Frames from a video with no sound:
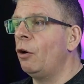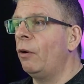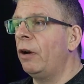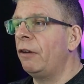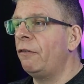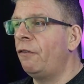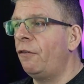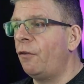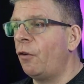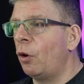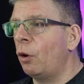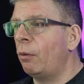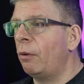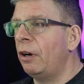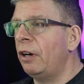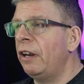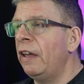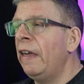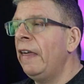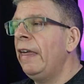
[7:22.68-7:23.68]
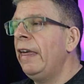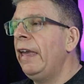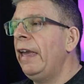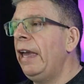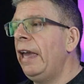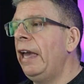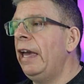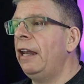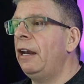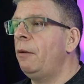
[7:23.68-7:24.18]
going forward,
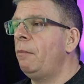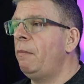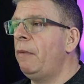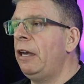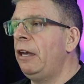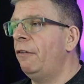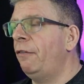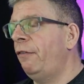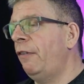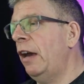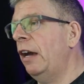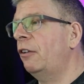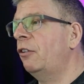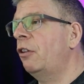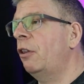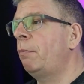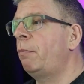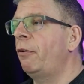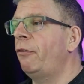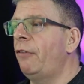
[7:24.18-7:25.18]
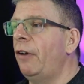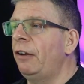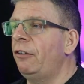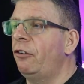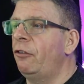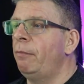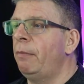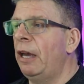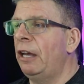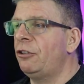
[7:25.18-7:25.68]
and it may affect the
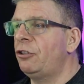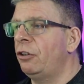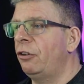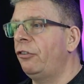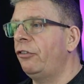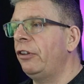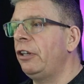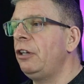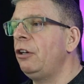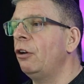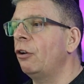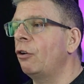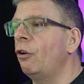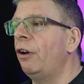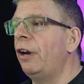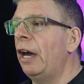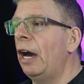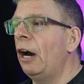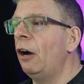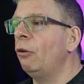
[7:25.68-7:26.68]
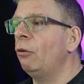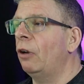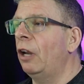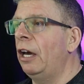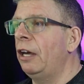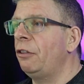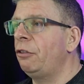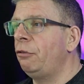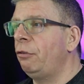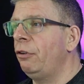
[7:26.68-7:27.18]
preventive measures that you're going to
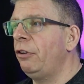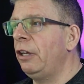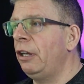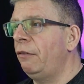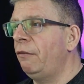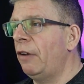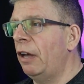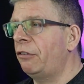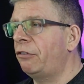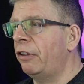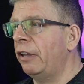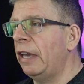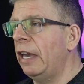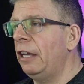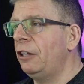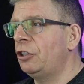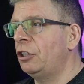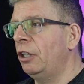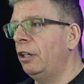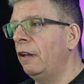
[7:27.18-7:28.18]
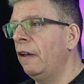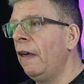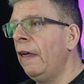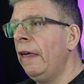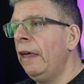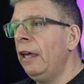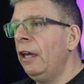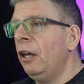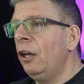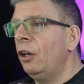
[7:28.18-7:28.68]
outline through the investigation.
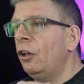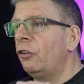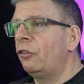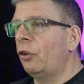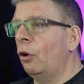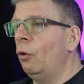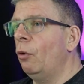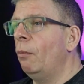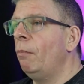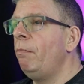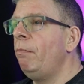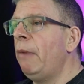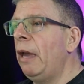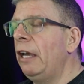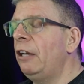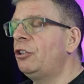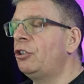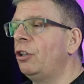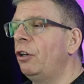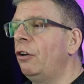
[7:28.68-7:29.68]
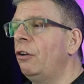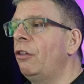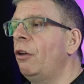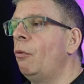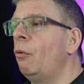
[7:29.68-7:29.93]
So make sure